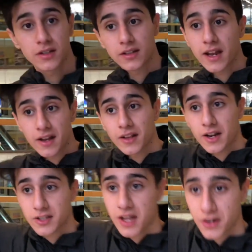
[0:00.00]
They didn't let
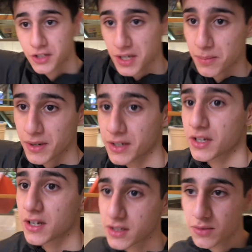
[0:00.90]
us get our shit pierced
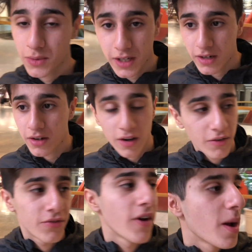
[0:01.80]
because we need a
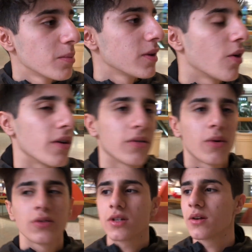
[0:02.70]
family, or
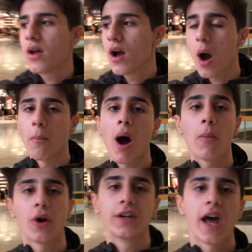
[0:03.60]
what was it? A
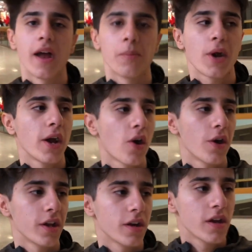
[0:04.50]
mom or a dad, a parent
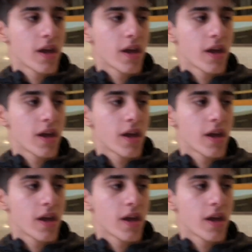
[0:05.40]
guardian.